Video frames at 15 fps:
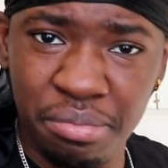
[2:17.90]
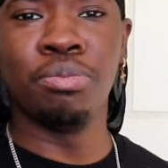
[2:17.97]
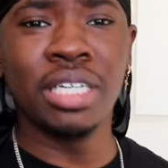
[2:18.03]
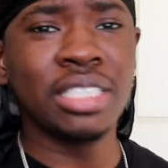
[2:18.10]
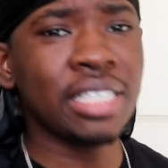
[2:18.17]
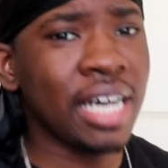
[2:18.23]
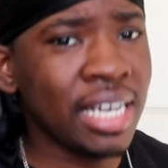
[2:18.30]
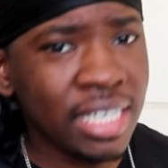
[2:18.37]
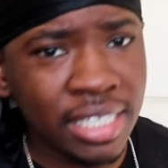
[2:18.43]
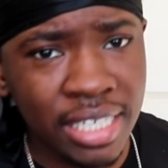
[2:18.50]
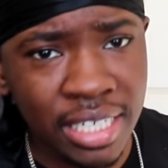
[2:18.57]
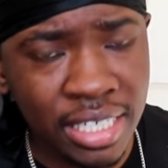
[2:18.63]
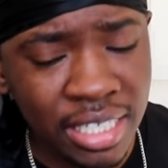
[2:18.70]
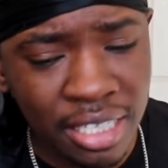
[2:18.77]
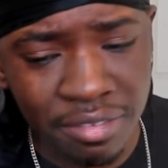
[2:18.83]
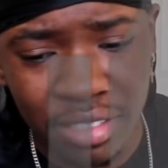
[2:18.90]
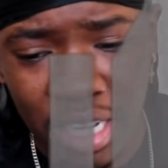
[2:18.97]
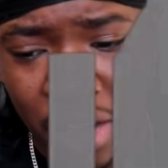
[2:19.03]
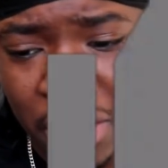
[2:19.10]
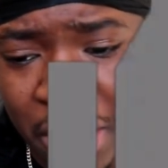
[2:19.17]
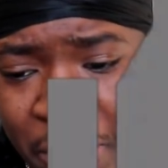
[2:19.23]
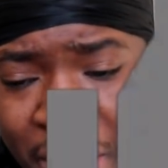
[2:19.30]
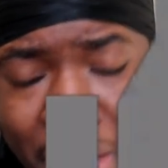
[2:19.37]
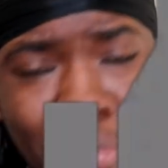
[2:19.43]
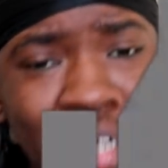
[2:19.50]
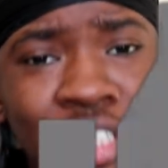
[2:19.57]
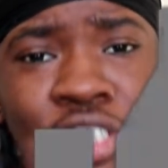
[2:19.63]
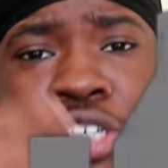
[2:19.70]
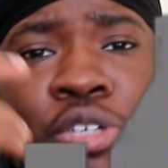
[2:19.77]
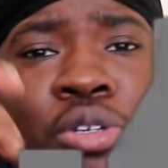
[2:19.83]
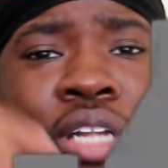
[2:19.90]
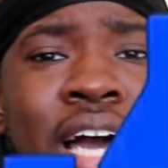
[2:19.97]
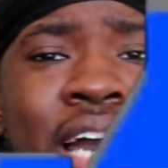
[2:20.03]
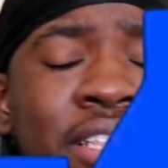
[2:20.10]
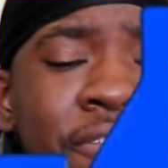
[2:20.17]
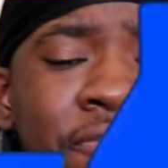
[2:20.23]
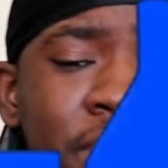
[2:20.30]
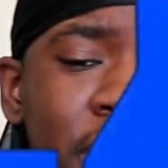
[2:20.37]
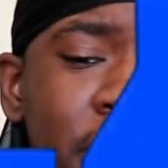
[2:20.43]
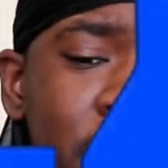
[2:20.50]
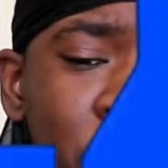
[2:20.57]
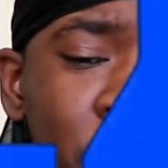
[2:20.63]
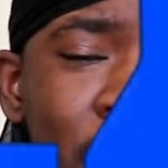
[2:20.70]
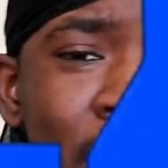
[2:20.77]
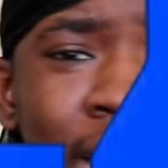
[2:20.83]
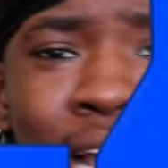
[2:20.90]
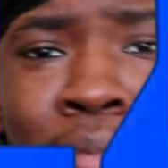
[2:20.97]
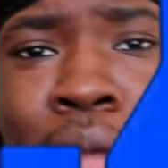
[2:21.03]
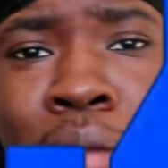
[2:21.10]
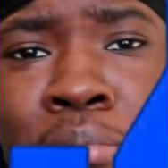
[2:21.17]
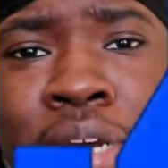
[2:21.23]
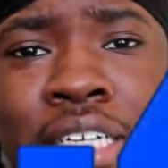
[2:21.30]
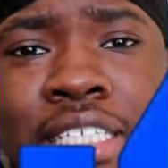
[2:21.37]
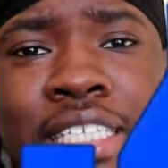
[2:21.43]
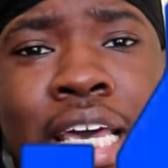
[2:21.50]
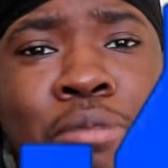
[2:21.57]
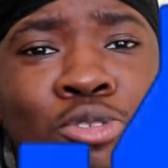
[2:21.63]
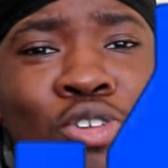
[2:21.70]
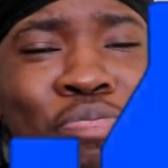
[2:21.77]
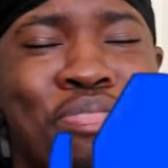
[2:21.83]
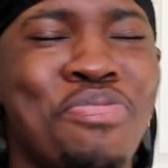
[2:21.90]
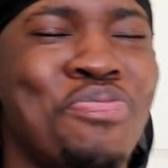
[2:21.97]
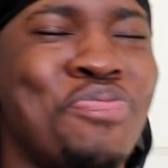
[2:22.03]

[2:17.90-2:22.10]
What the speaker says: But y'all done did enough talking, man. Make sure you like the video, man. I got my mixtape drop.